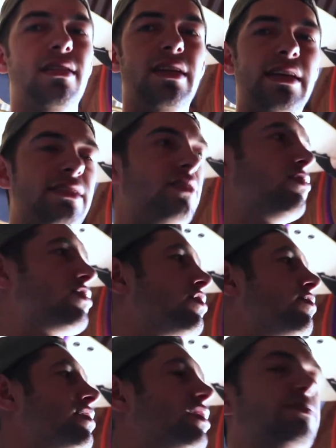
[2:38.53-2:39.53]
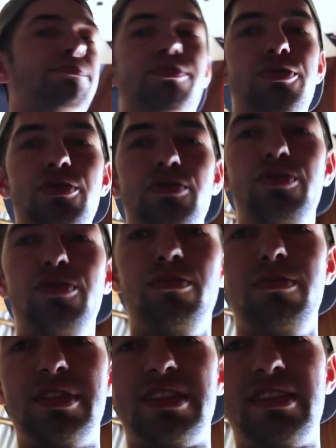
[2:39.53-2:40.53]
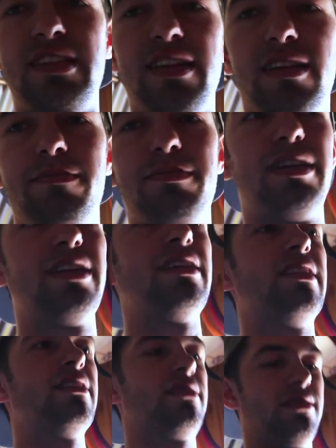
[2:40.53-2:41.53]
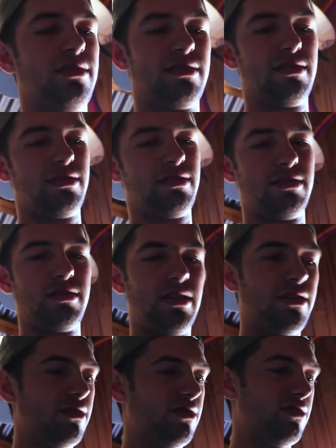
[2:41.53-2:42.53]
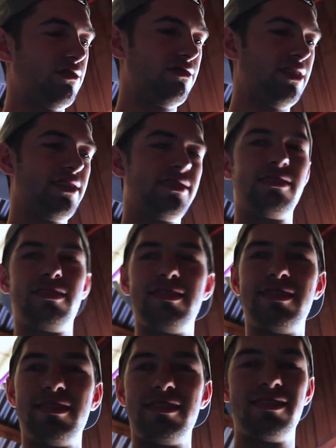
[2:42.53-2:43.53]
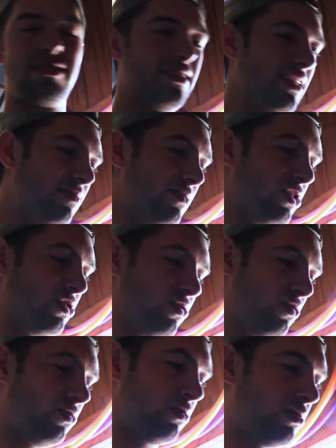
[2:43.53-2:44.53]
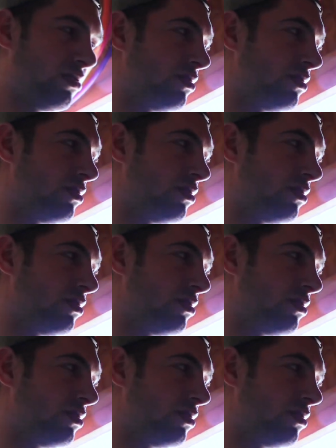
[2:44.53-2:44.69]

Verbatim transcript: There's also this broomstick, but uh, I don't know. It just seems too